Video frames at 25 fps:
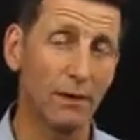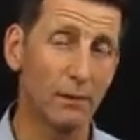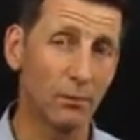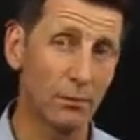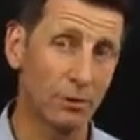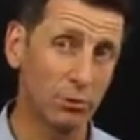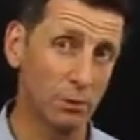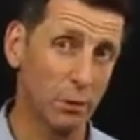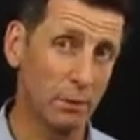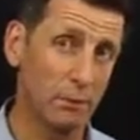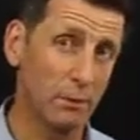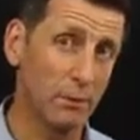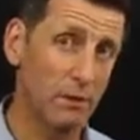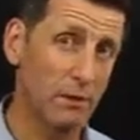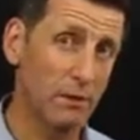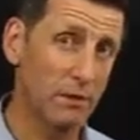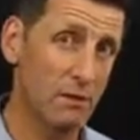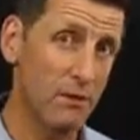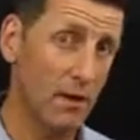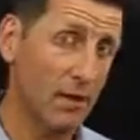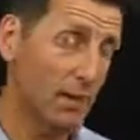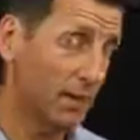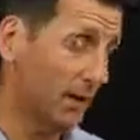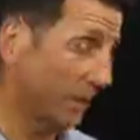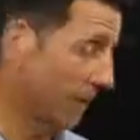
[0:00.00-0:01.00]
which we've been
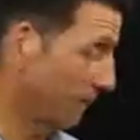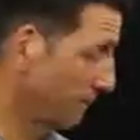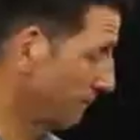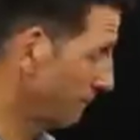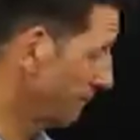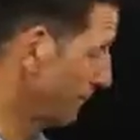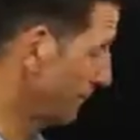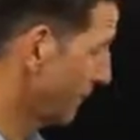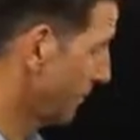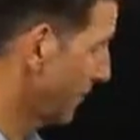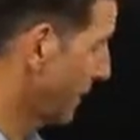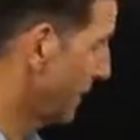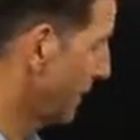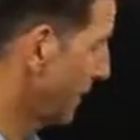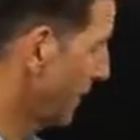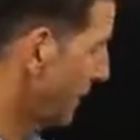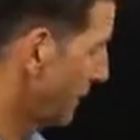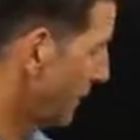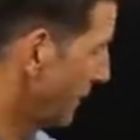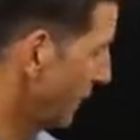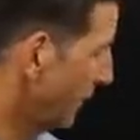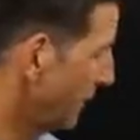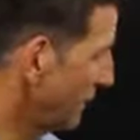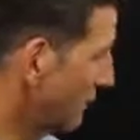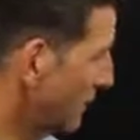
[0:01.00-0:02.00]
designing.
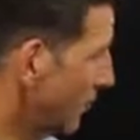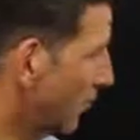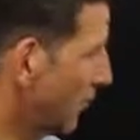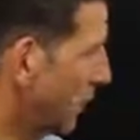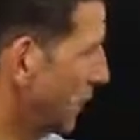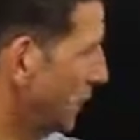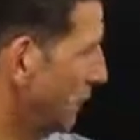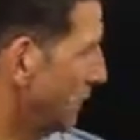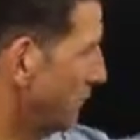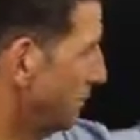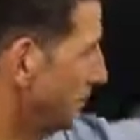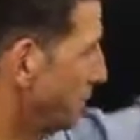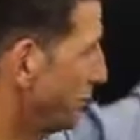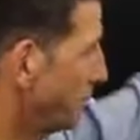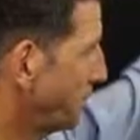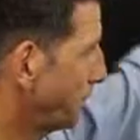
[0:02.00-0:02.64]
So let's look at them.